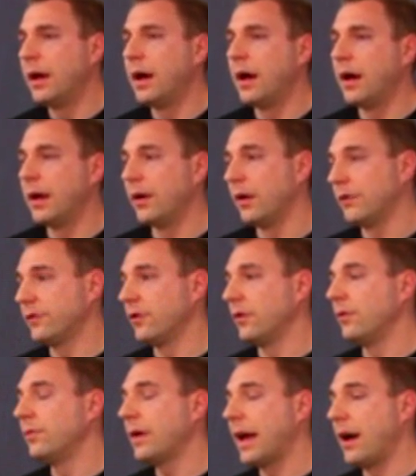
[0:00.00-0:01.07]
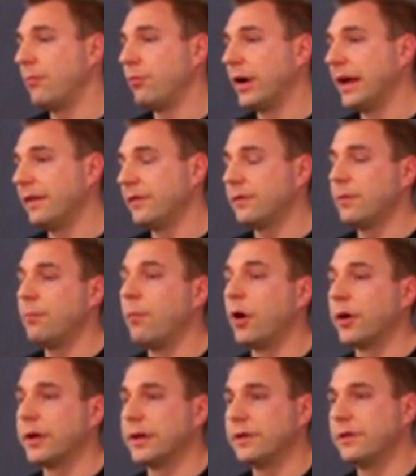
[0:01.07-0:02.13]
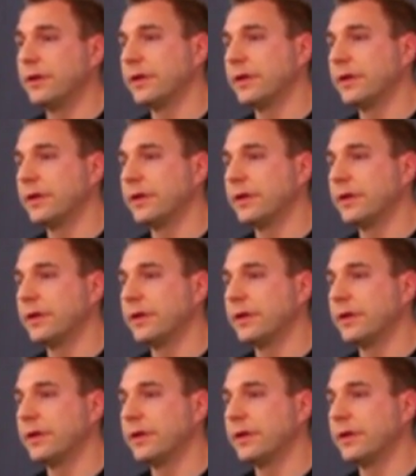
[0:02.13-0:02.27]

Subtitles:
and also how brands market